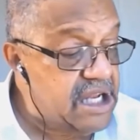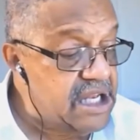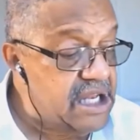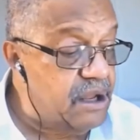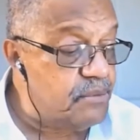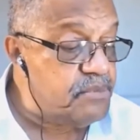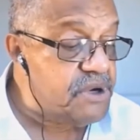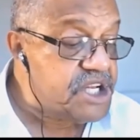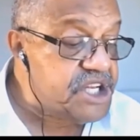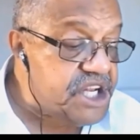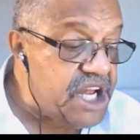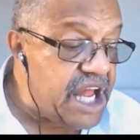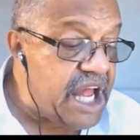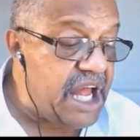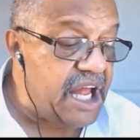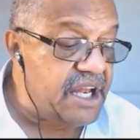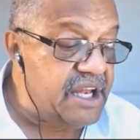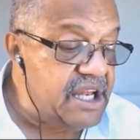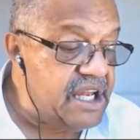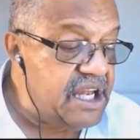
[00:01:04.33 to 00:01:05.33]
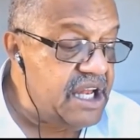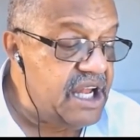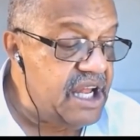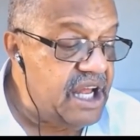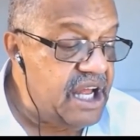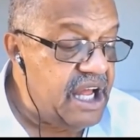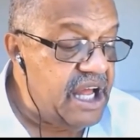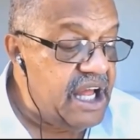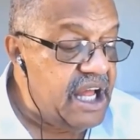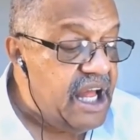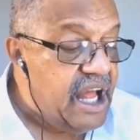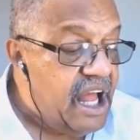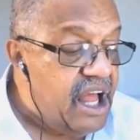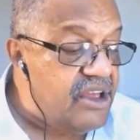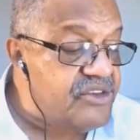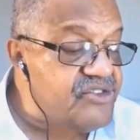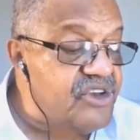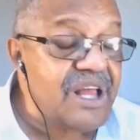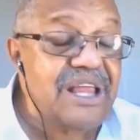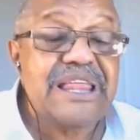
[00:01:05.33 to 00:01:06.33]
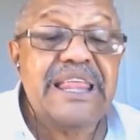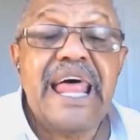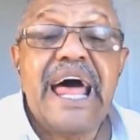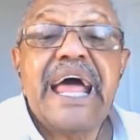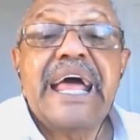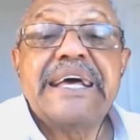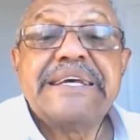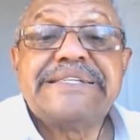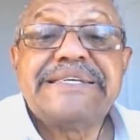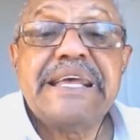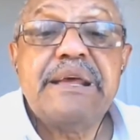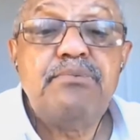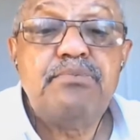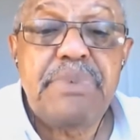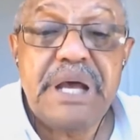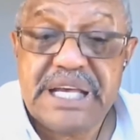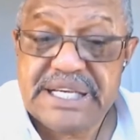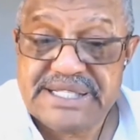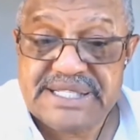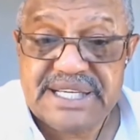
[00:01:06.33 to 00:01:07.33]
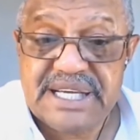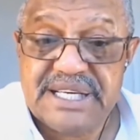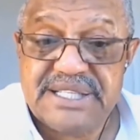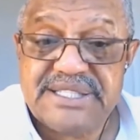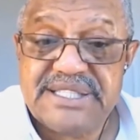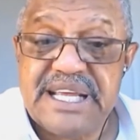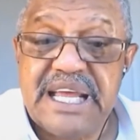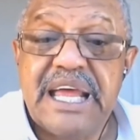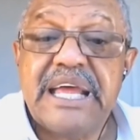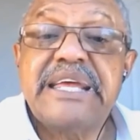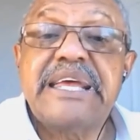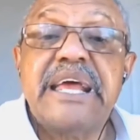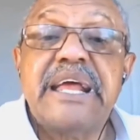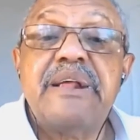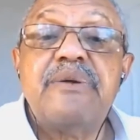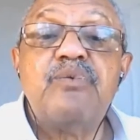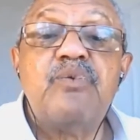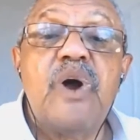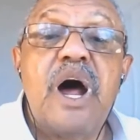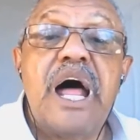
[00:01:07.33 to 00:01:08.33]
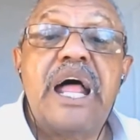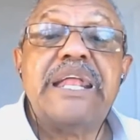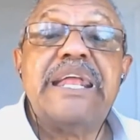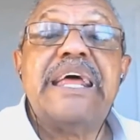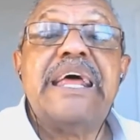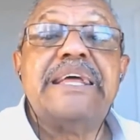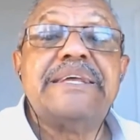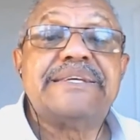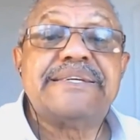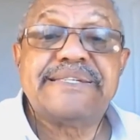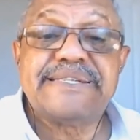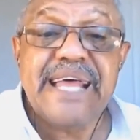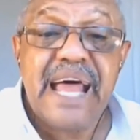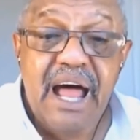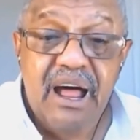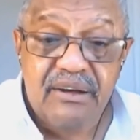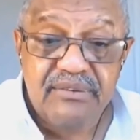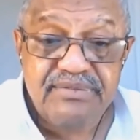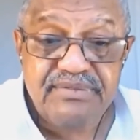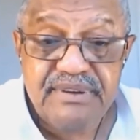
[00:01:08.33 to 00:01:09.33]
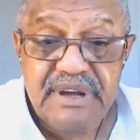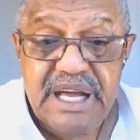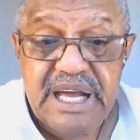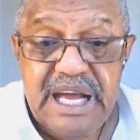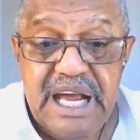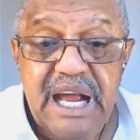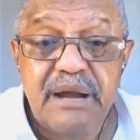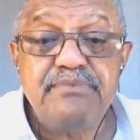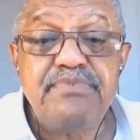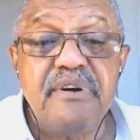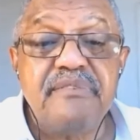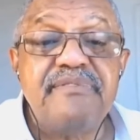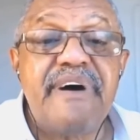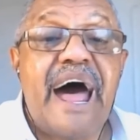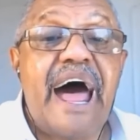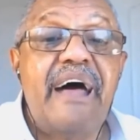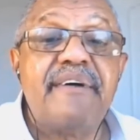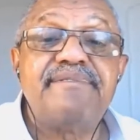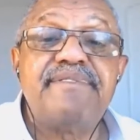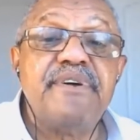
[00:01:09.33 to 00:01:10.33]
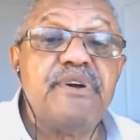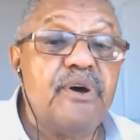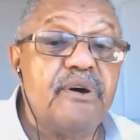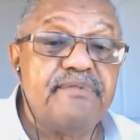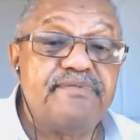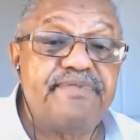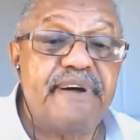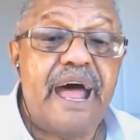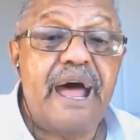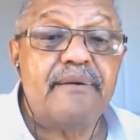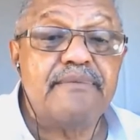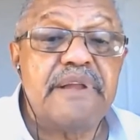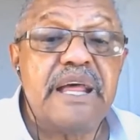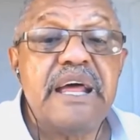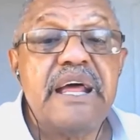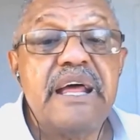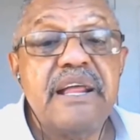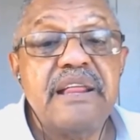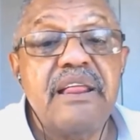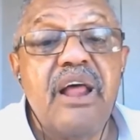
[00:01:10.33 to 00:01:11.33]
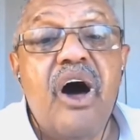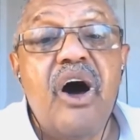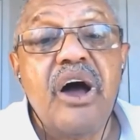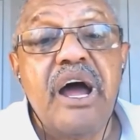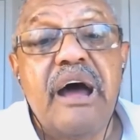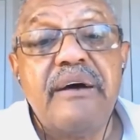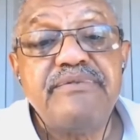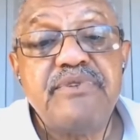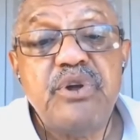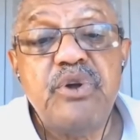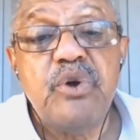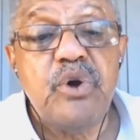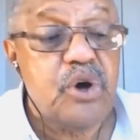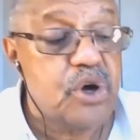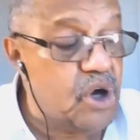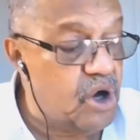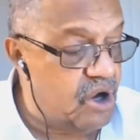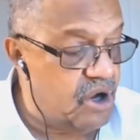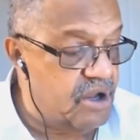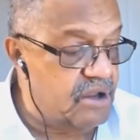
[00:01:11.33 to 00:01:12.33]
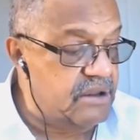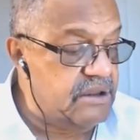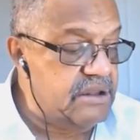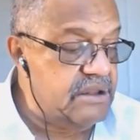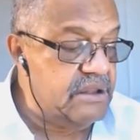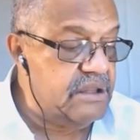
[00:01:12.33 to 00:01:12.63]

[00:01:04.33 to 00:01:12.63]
Number 10, it's a legacy business. It can run itself and provide for your family long after you're gone.